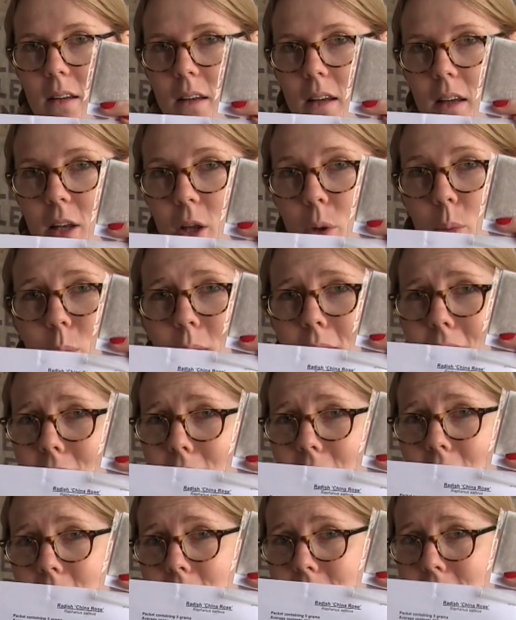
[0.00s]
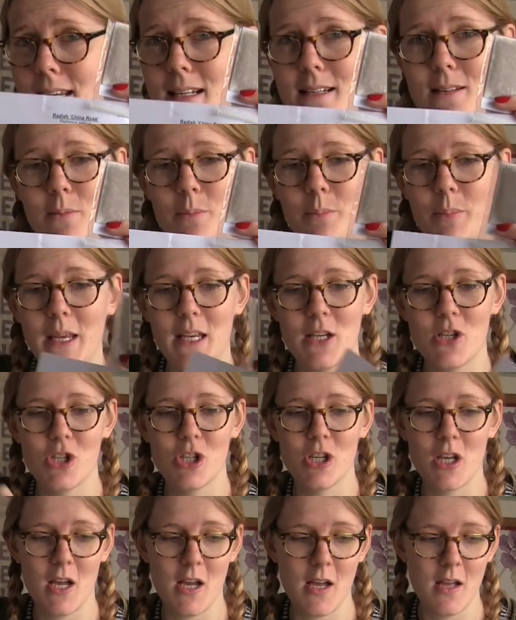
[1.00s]
you know, with a decent
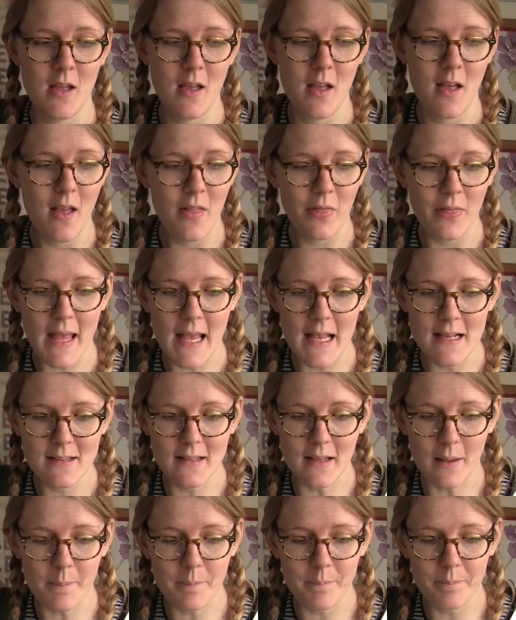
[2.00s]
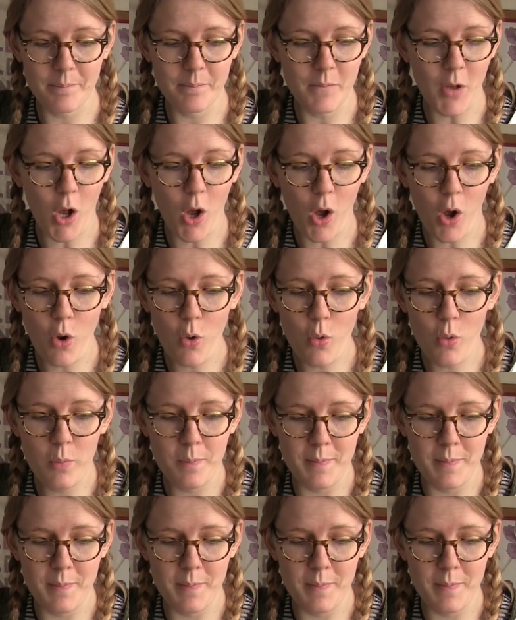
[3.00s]
picture. There's a whole